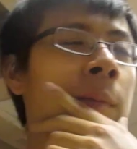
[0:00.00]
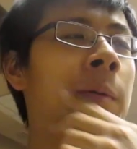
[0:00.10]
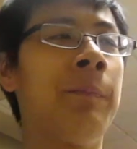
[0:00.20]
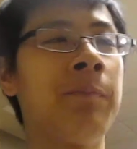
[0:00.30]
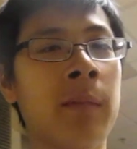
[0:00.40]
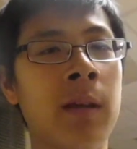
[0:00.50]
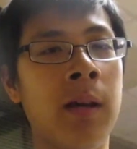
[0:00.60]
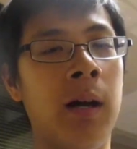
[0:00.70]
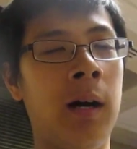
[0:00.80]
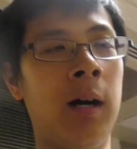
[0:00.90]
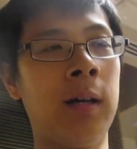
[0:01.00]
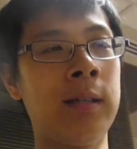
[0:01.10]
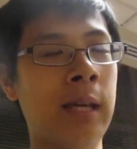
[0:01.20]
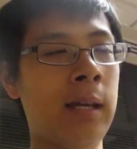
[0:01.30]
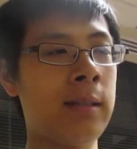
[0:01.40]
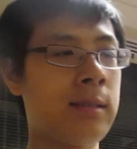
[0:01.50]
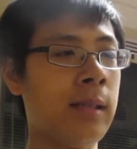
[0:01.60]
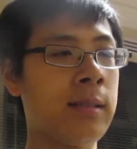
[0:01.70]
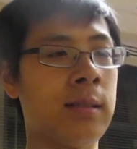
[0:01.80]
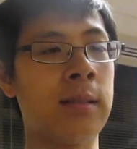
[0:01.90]
but uh, he said it's,
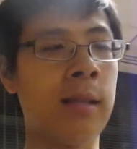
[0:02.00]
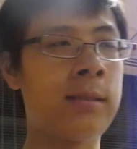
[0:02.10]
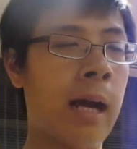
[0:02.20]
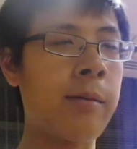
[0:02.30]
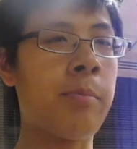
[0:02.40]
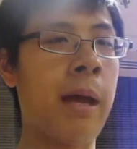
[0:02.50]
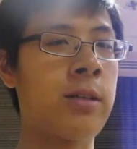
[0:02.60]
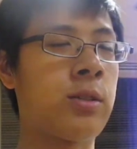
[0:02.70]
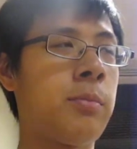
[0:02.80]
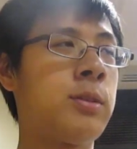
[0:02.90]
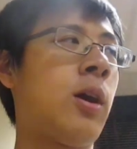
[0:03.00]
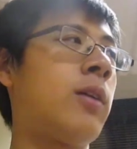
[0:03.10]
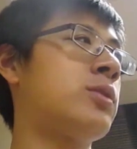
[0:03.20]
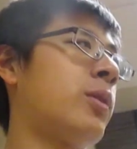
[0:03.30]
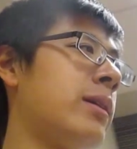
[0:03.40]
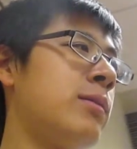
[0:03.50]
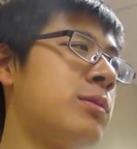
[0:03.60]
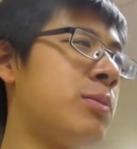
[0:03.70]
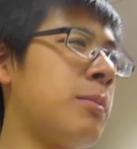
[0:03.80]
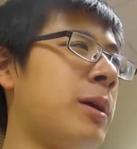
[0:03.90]
it's it's time to pass the baton. So he was
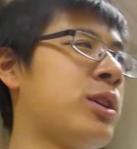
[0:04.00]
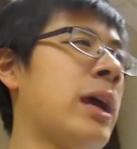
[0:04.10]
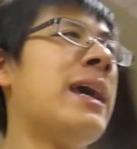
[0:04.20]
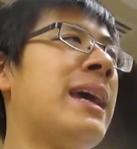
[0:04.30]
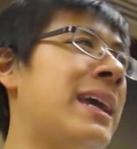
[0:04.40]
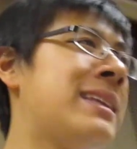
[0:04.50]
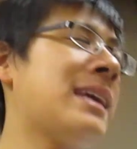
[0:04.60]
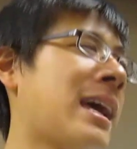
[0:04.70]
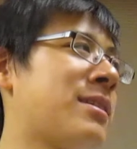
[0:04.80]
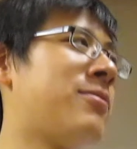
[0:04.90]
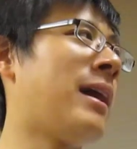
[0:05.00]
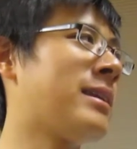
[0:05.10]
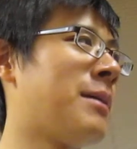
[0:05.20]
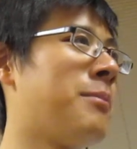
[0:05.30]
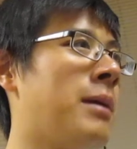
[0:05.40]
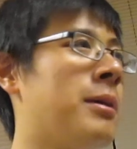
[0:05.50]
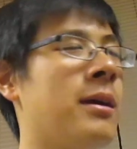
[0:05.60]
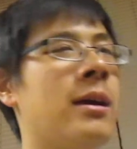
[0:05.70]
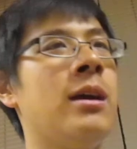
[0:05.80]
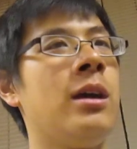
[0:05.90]
pretty much hinting at the fact that maybe,
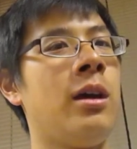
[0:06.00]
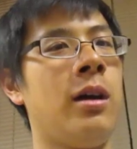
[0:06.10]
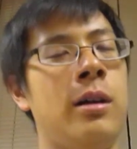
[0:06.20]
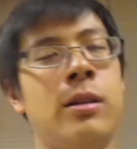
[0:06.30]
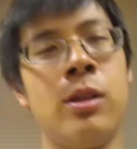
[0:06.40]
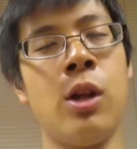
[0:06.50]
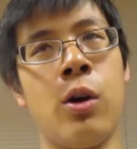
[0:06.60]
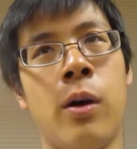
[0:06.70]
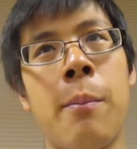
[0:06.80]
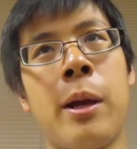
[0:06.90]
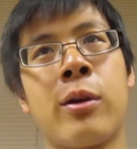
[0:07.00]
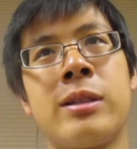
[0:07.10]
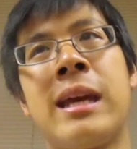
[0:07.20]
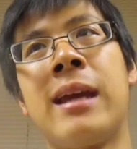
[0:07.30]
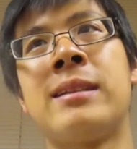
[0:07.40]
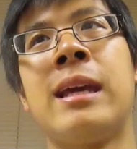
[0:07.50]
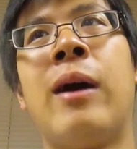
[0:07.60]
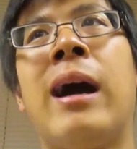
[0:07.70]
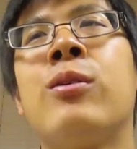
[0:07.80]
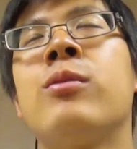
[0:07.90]
you know, America's getting stale.
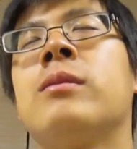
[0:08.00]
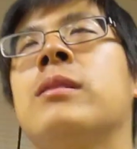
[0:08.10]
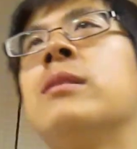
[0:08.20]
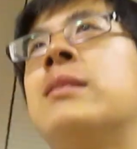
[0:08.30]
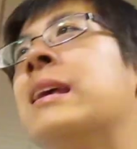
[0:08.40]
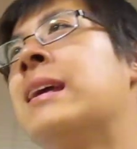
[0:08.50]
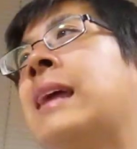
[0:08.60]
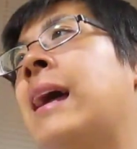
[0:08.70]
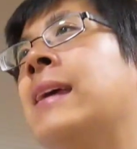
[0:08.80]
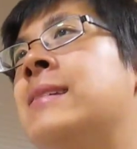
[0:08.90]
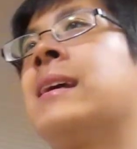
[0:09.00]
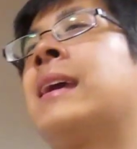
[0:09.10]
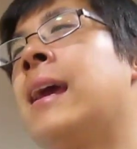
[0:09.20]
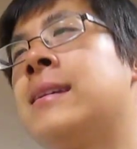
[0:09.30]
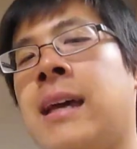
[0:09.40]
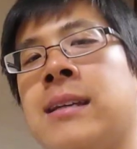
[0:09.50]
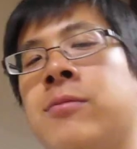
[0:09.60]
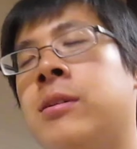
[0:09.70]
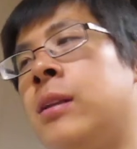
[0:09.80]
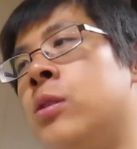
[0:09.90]
I don't think that is the case as
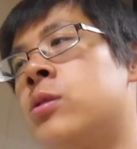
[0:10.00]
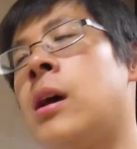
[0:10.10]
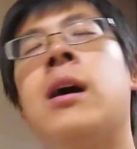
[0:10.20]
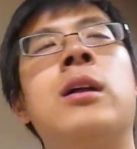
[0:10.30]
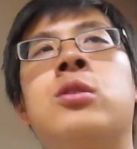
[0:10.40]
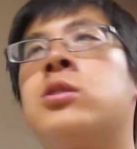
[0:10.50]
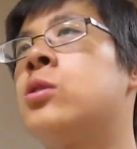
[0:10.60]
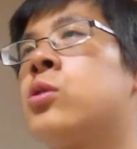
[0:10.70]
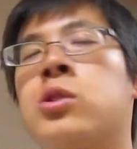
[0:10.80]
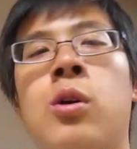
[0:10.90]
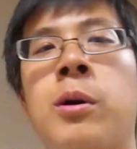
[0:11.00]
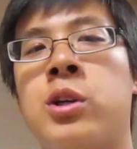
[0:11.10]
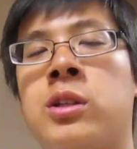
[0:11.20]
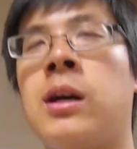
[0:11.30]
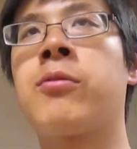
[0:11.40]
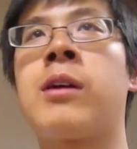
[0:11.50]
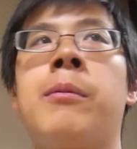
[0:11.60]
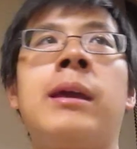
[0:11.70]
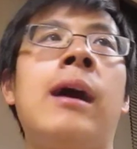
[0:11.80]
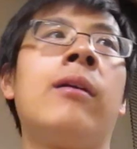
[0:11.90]
of yet. There's there's still so much stuff
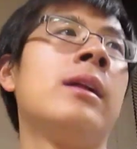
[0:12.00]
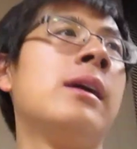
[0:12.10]
coming out.